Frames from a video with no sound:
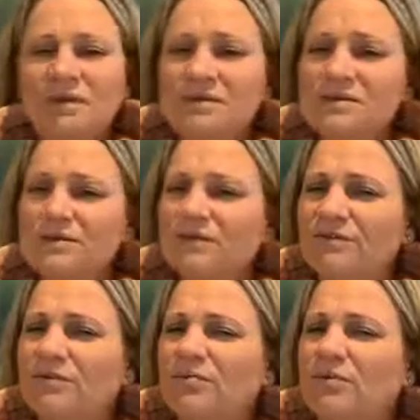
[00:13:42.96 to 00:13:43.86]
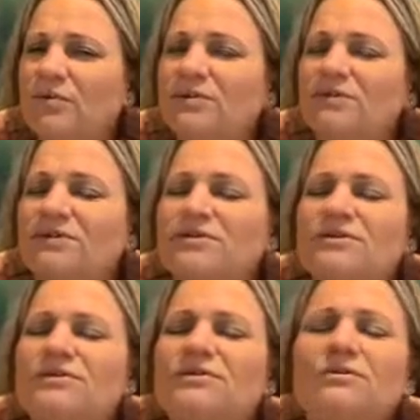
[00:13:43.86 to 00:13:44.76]
And the cervical portion
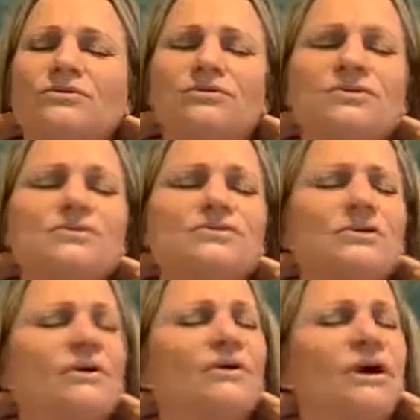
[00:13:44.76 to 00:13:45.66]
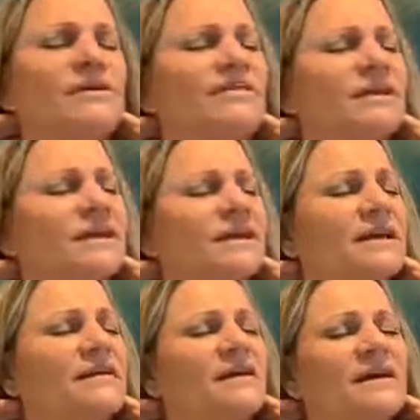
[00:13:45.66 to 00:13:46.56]
is used so
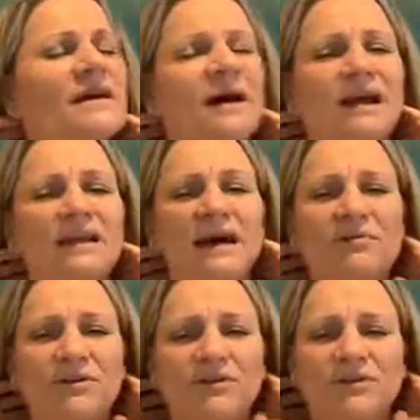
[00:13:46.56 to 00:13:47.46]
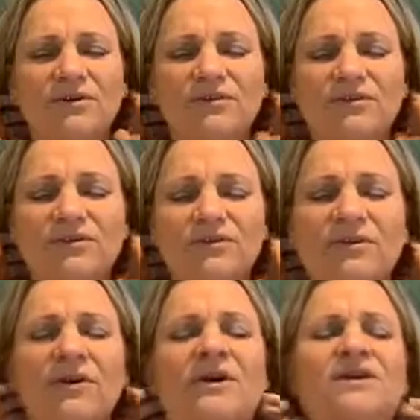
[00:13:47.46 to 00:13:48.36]
heavily. Allow Mother Earth to
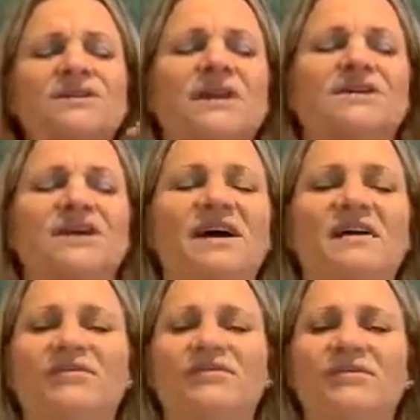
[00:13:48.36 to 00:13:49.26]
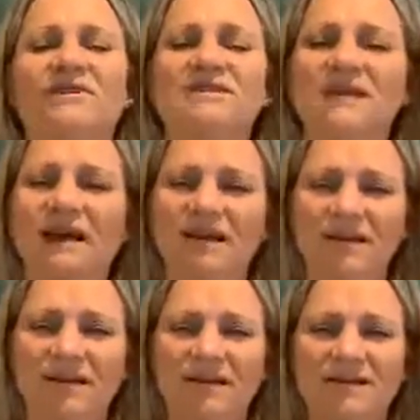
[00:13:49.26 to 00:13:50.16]
touch every
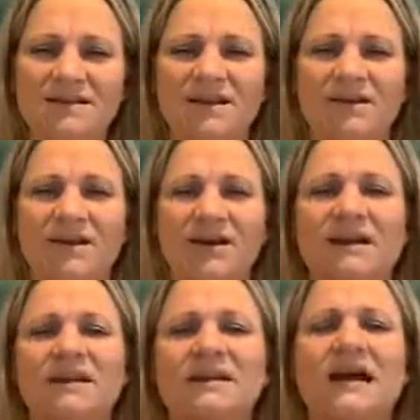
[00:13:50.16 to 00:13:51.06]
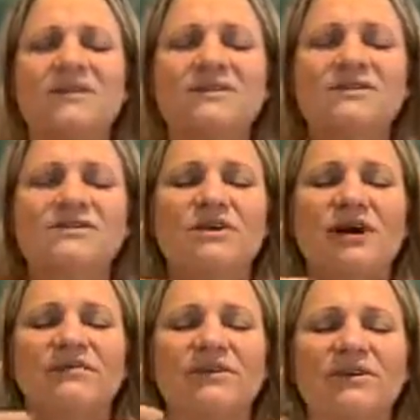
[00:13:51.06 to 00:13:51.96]
cell in this area and allow it to
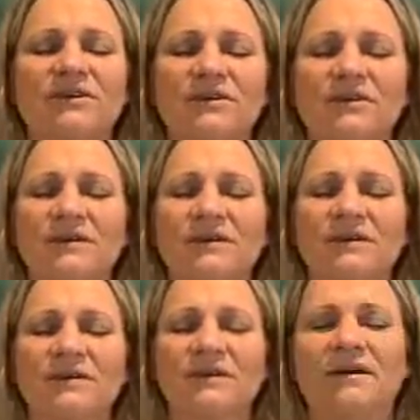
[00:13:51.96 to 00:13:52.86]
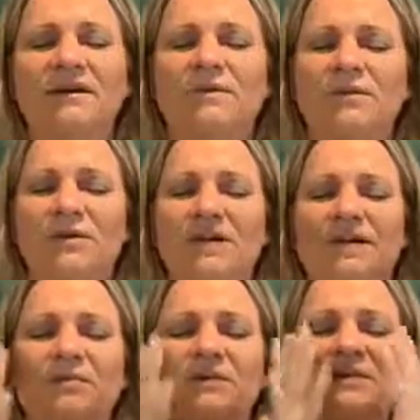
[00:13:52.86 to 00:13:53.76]
soften. Bringing
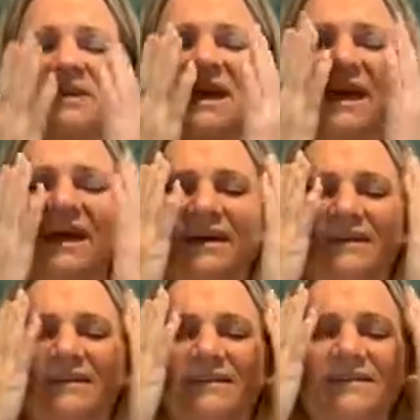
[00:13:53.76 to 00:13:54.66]
it up to the head.